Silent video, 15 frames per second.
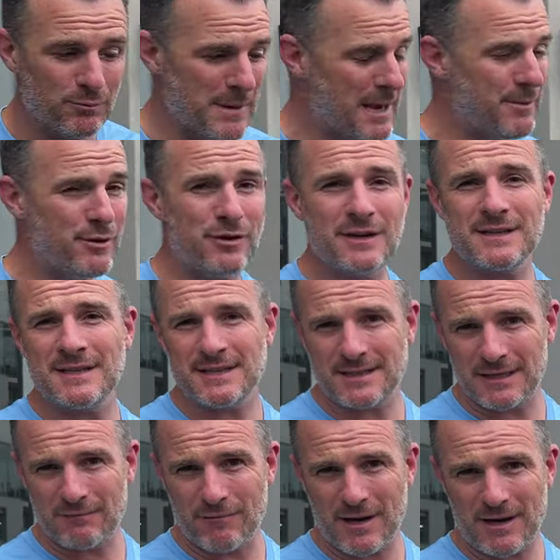maybe you're an
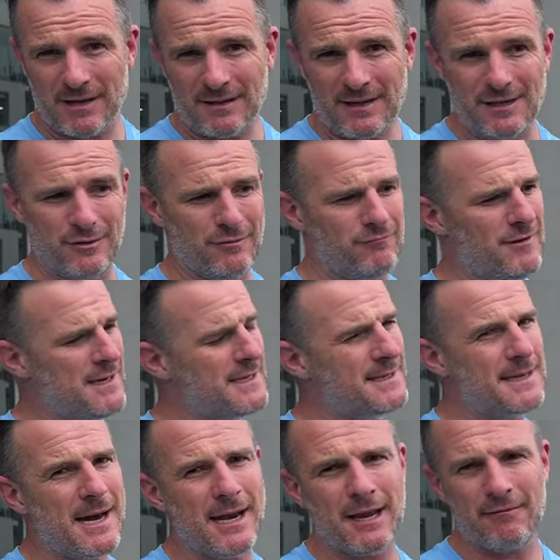existing runner and you're
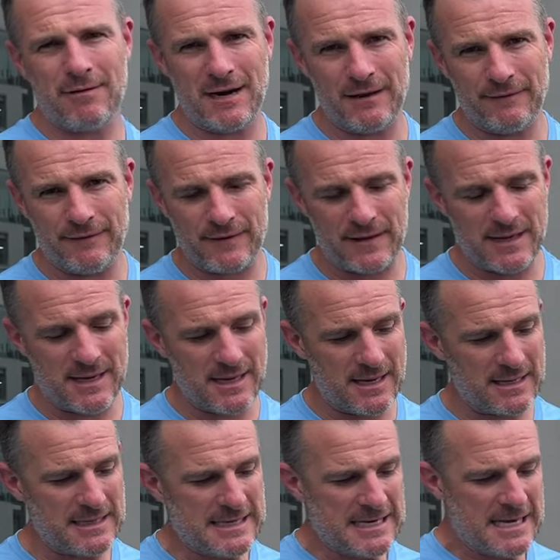restarting your running for the
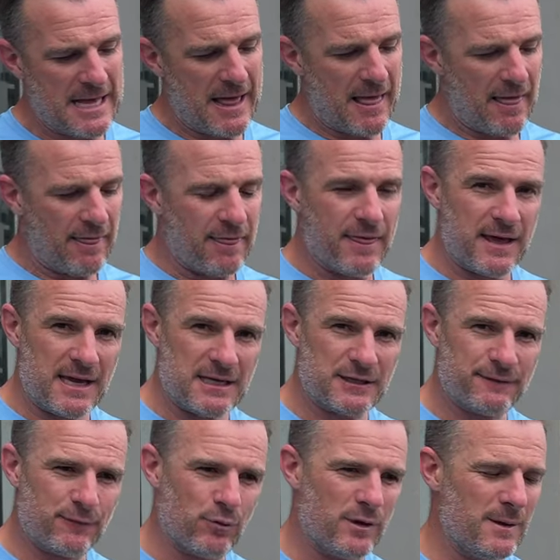year, these
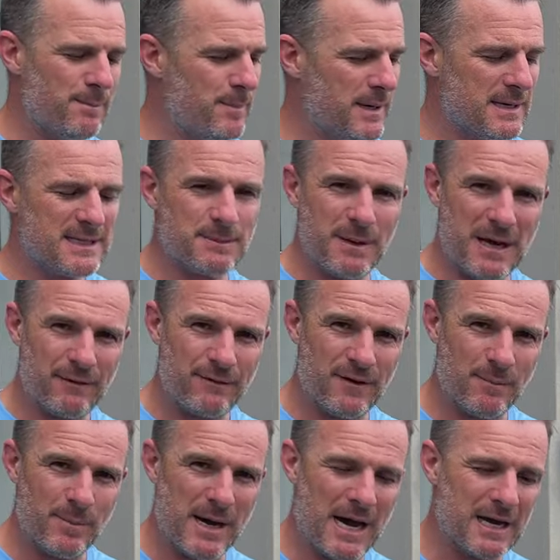four, your biggest bang for your
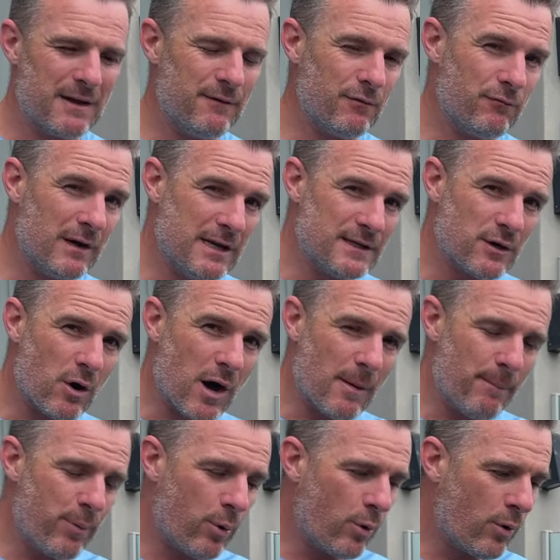buck, if you're really time
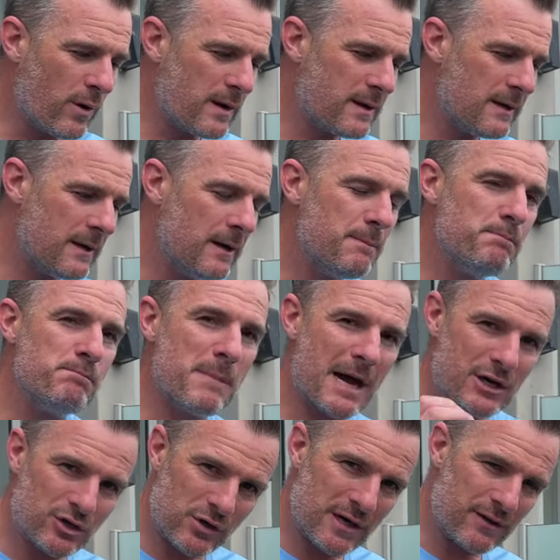poor,
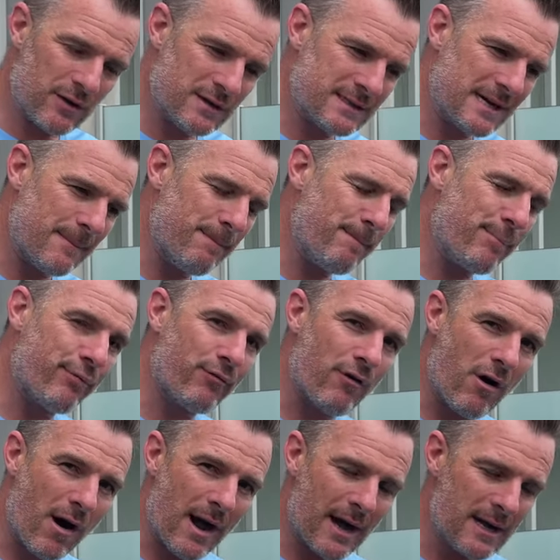make sure you get those done
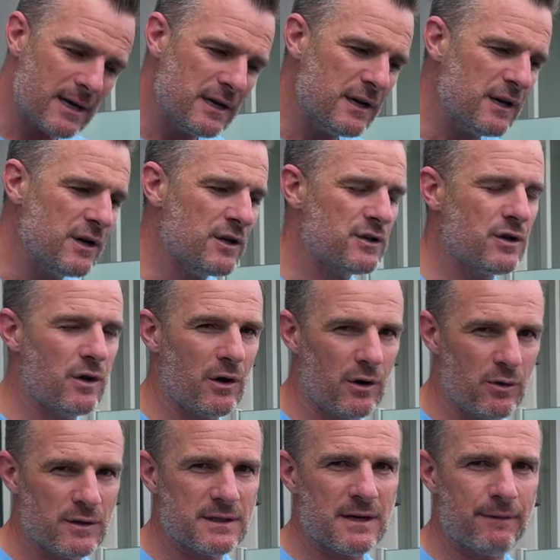prior. So you'll
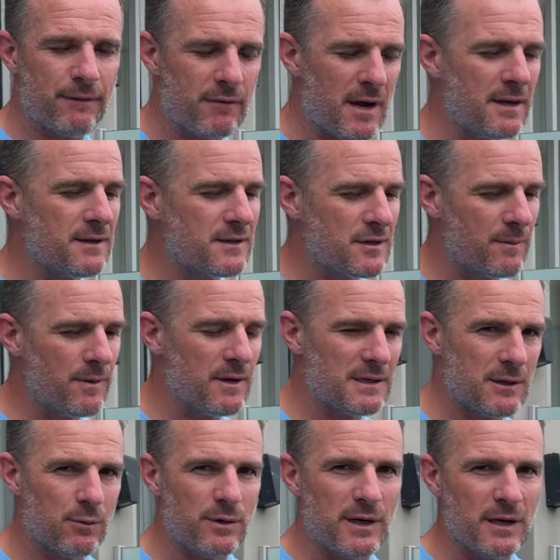loosen up the run, stop those
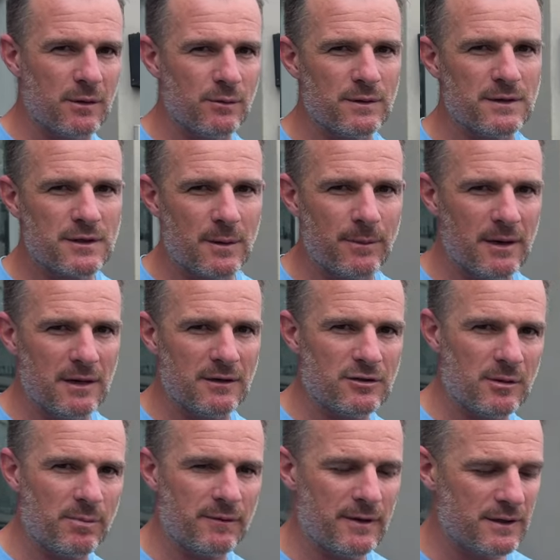little niggles, stop that
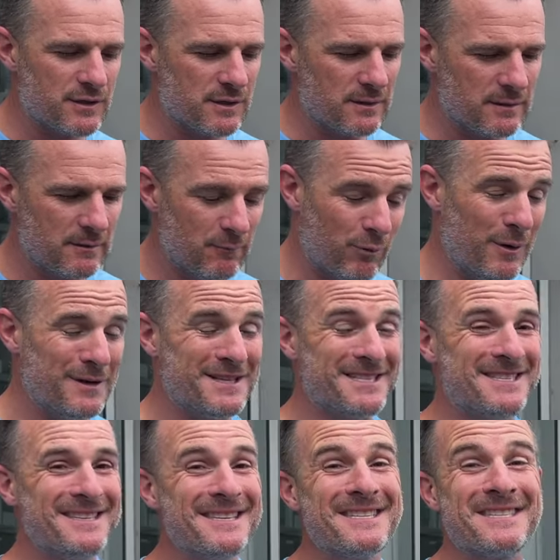injury prevention, or
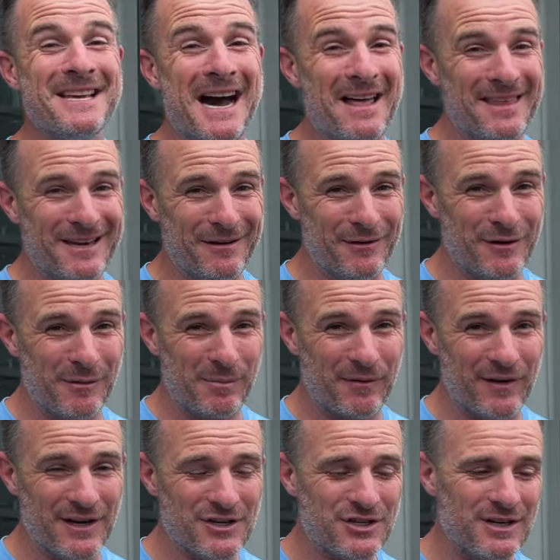start that injury
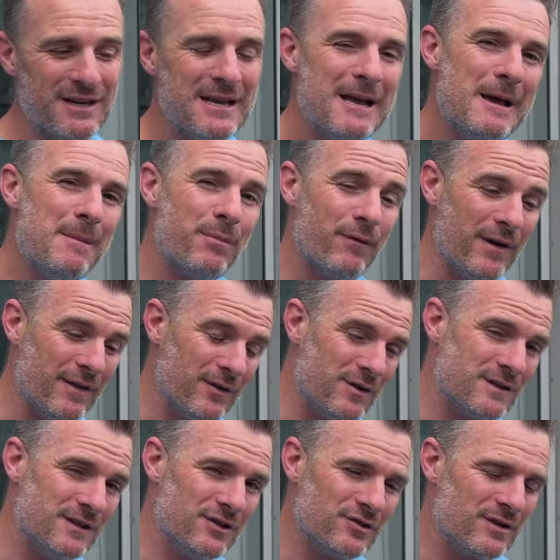prevention, prevent
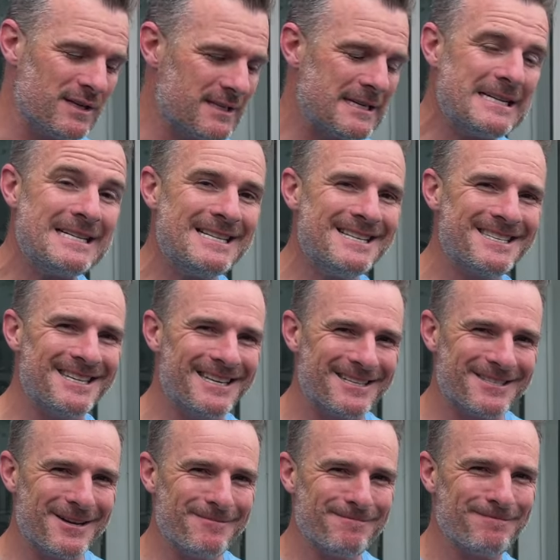those injuries. See you next
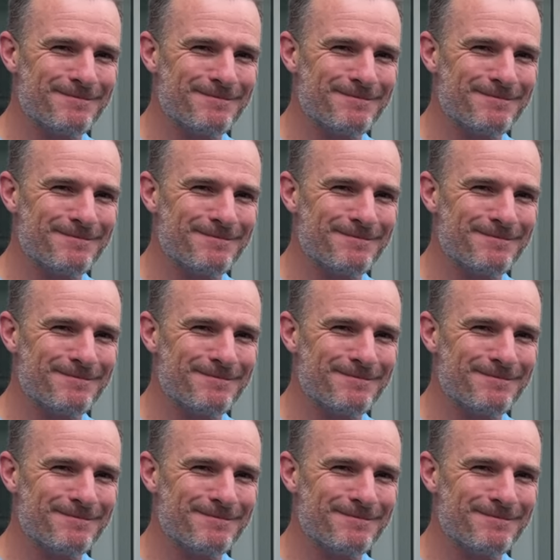time.